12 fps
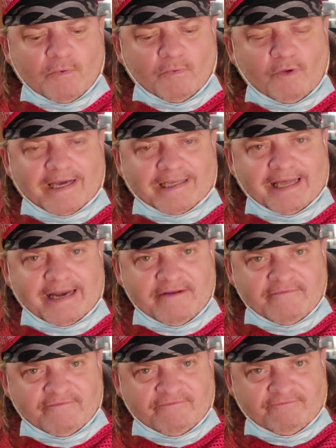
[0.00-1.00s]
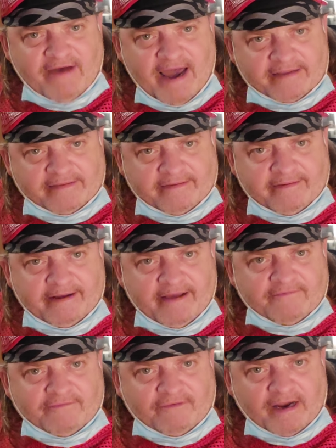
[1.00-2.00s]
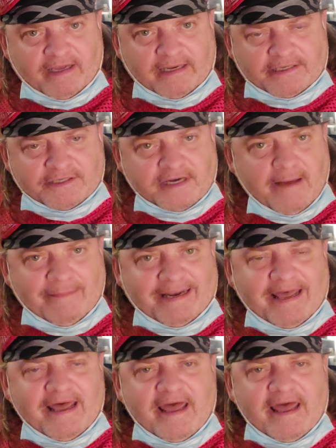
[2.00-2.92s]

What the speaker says: regulating factor, if regulation, I mean,